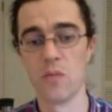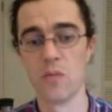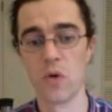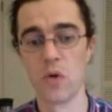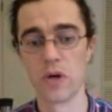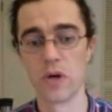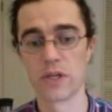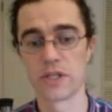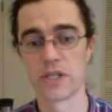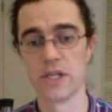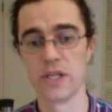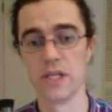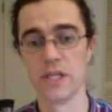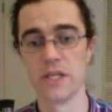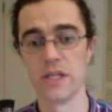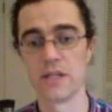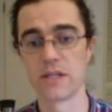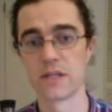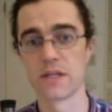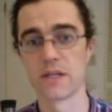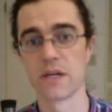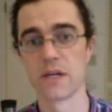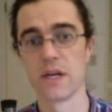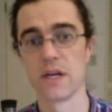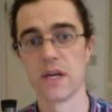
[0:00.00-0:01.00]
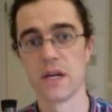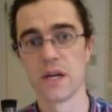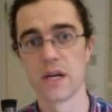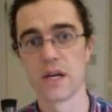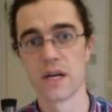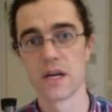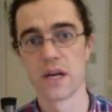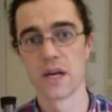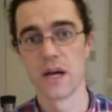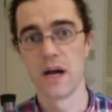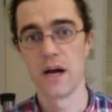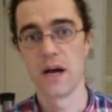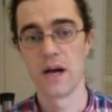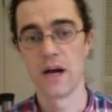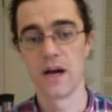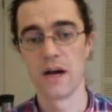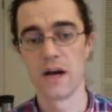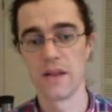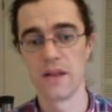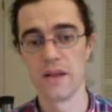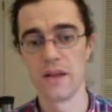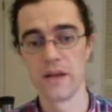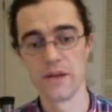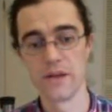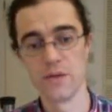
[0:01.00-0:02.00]
worksheets
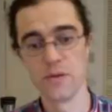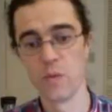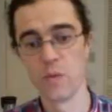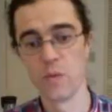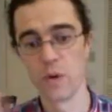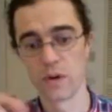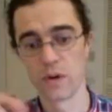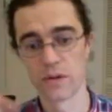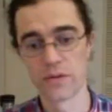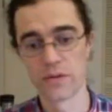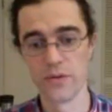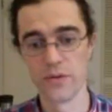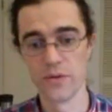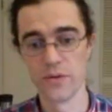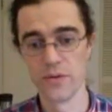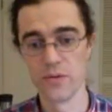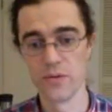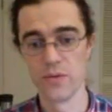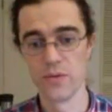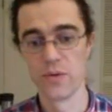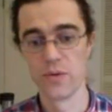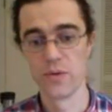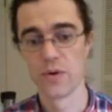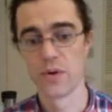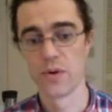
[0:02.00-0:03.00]
that you work through.